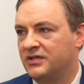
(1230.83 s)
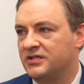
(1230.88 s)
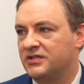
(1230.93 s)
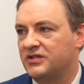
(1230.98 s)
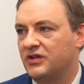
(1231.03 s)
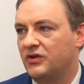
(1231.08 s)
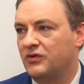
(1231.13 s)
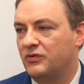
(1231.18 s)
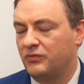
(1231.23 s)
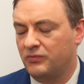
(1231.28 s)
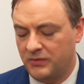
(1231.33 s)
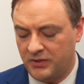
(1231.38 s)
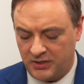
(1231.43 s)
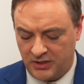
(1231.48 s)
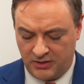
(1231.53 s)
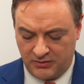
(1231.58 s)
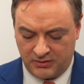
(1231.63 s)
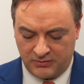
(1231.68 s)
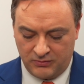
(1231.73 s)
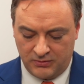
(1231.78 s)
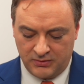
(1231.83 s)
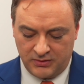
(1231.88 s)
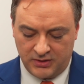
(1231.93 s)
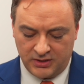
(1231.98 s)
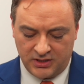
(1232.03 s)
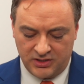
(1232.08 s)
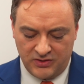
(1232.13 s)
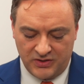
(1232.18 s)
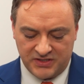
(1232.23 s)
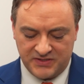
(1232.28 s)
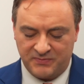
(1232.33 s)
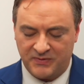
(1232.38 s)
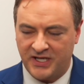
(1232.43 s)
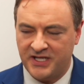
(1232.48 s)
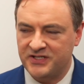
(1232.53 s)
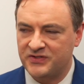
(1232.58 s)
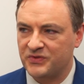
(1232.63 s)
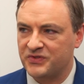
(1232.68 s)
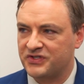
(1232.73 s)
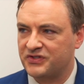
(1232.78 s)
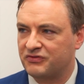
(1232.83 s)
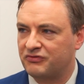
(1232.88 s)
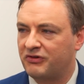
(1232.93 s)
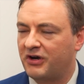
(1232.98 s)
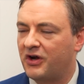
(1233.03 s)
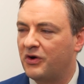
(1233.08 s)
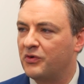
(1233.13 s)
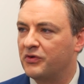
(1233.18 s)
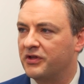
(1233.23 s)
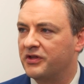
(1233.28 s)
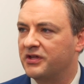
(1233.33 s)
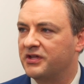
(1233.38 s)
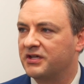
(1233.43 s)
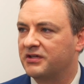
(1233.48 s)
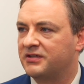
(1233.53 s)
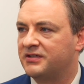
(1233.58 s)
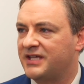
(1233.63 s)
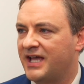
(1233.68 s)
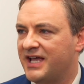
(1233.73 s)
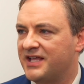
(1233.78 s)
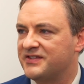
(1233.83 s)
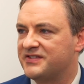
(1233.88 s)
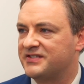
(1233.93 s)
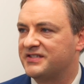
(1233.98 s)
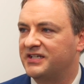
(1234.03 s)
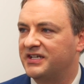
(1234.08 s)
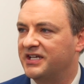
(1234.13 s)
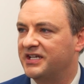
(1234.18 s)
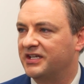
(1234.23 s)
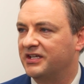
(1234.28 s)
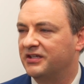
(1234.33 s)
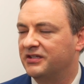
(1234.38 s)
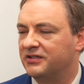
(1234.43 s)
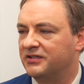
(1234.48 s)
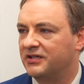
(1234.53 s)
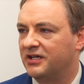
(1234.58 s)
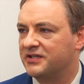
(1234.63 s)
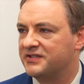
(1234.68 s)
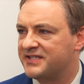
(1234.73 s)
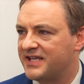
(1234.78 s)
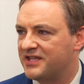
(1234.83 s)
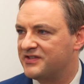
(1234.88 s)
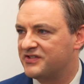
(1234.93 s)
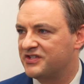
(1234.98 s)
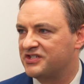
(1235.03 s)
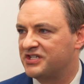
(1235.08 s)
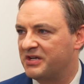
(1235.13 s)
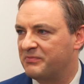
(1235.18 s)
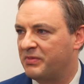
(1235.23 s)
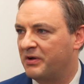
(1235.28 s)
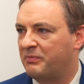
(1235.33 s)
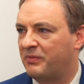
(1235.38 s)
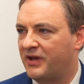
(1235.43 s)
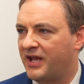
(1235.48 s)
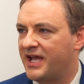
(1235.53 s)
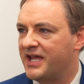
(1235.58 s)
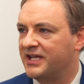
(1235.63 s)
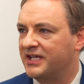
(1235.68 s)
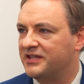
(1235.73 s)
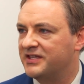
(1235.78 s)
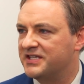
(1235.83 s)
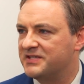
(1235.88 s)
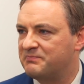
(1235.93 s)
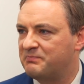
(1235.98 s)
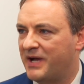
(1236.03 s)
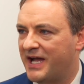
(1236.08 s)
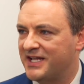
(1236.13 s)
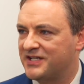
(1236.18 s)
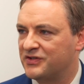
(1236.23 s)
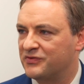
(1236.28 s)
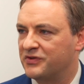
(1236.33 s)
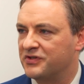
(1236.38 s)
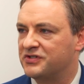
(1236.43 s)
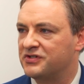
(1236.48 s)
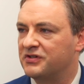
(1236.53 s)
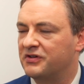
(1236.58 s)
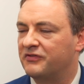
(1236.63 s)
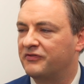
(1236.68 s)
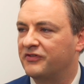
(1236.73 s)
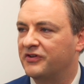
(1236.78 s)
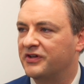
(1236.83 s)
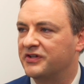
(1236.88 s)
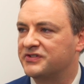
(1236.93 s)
So, can you explain to us the role that cancelling and censorship are playing in this battle that she refers